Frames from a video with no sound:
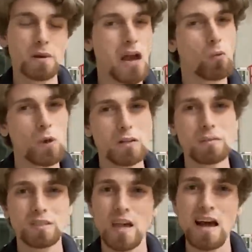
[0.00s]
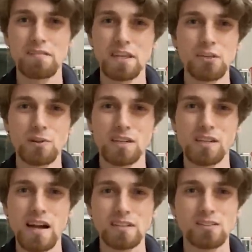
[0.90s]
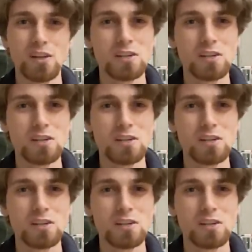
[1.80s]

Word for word: but I will miss having you in class.